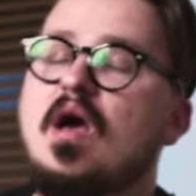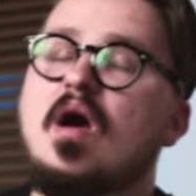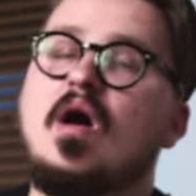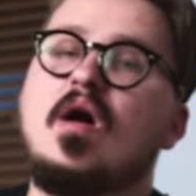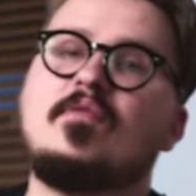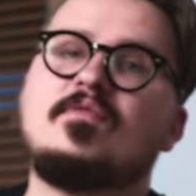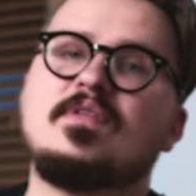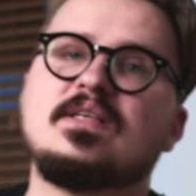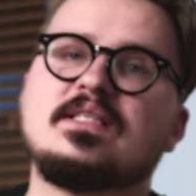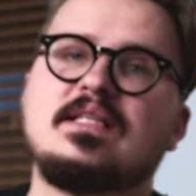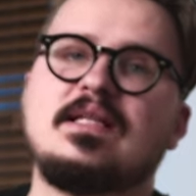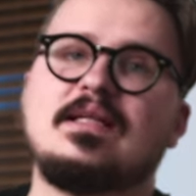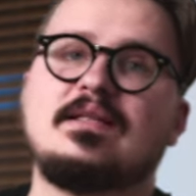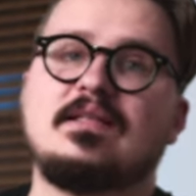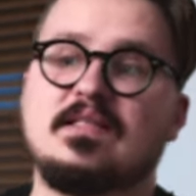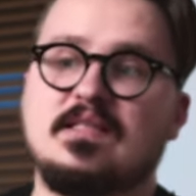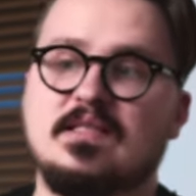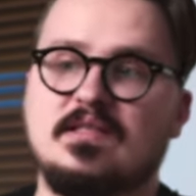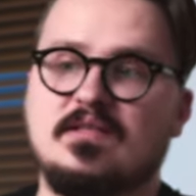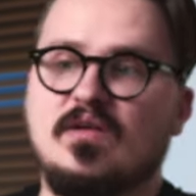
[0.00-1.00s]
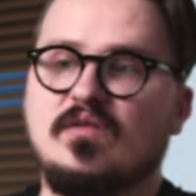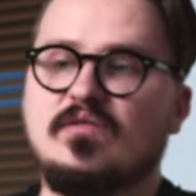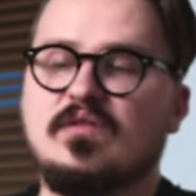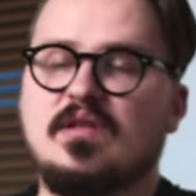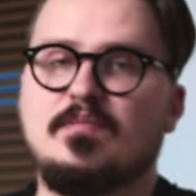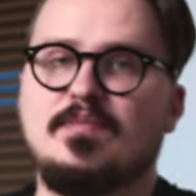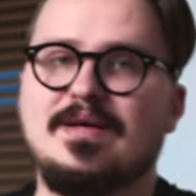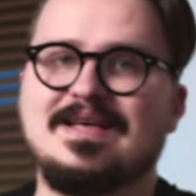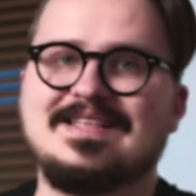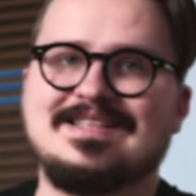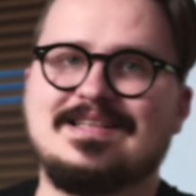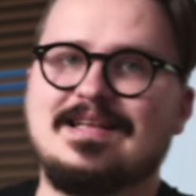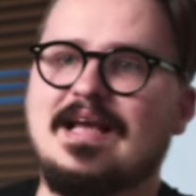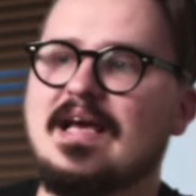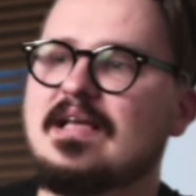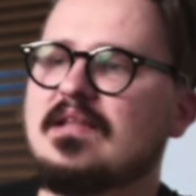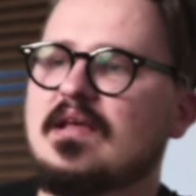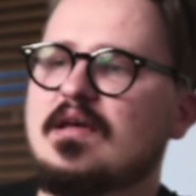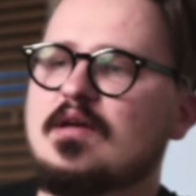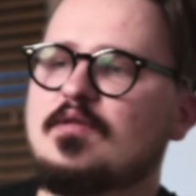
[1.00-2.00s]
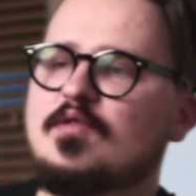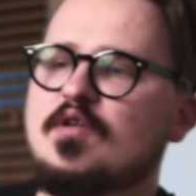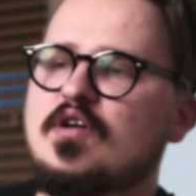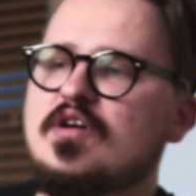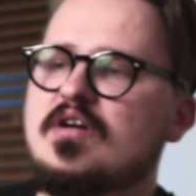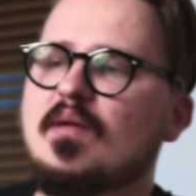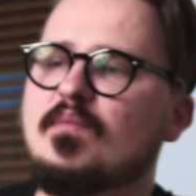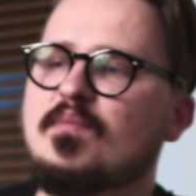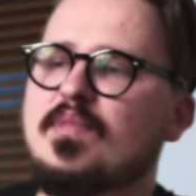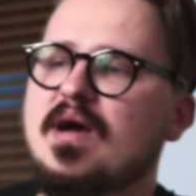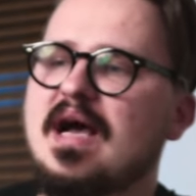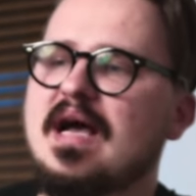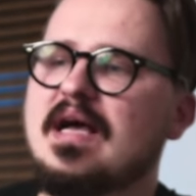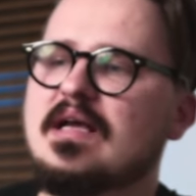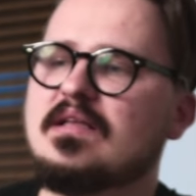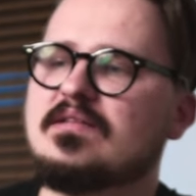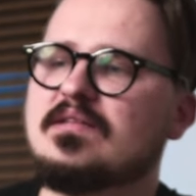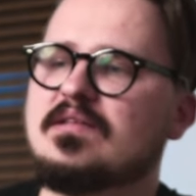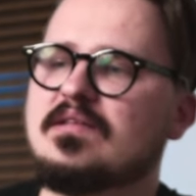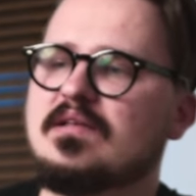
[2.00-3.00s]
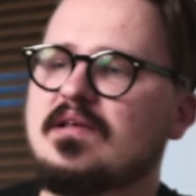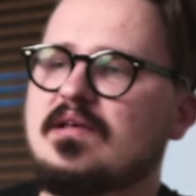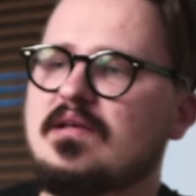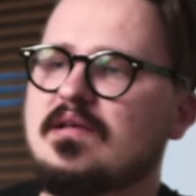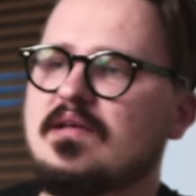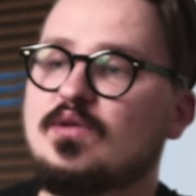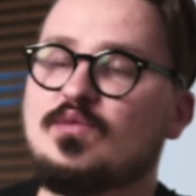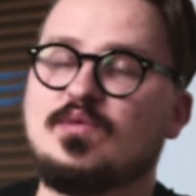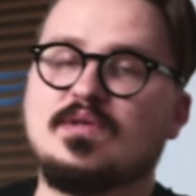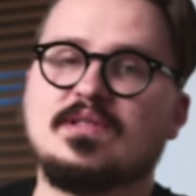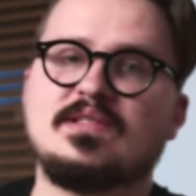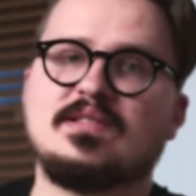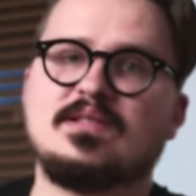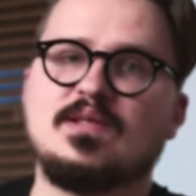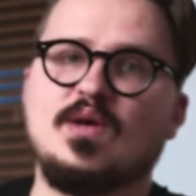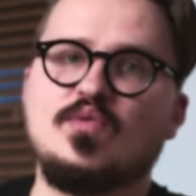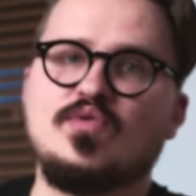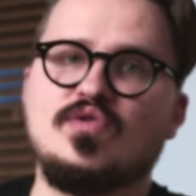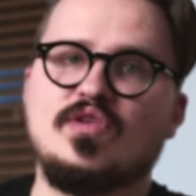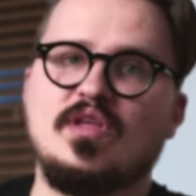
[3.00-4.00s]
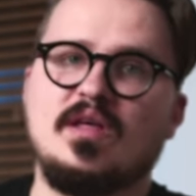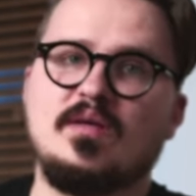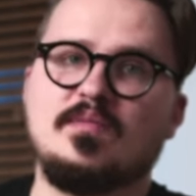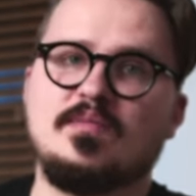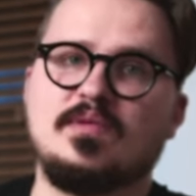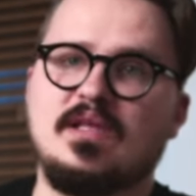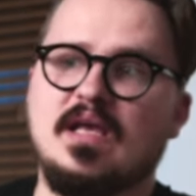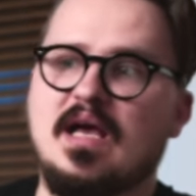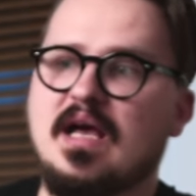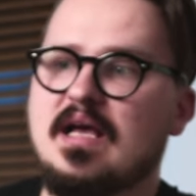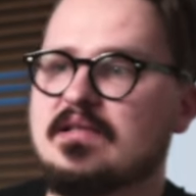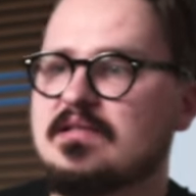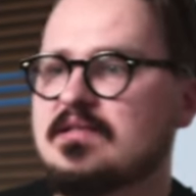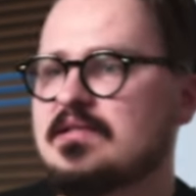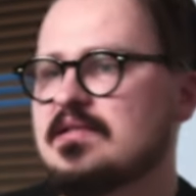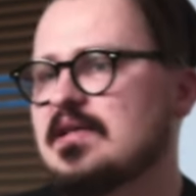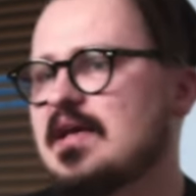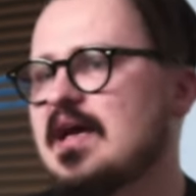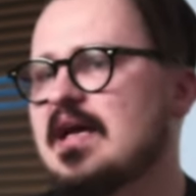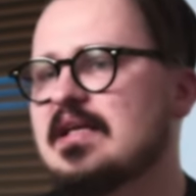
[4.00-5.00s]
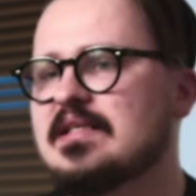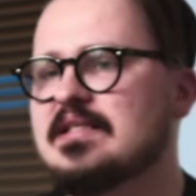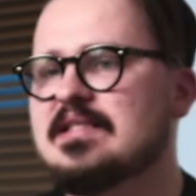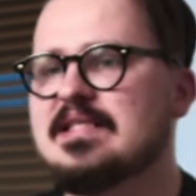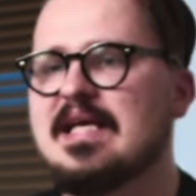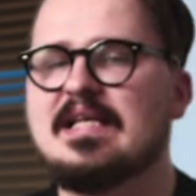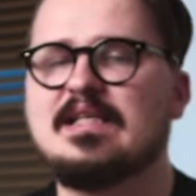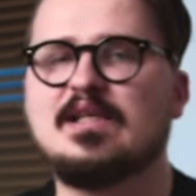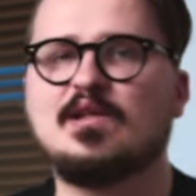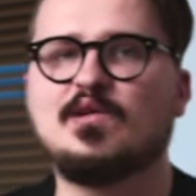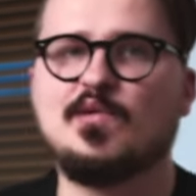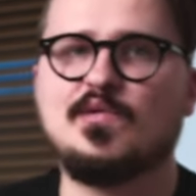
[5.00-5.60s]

Obviously this is not the best light ever, but it was so cheap that I decided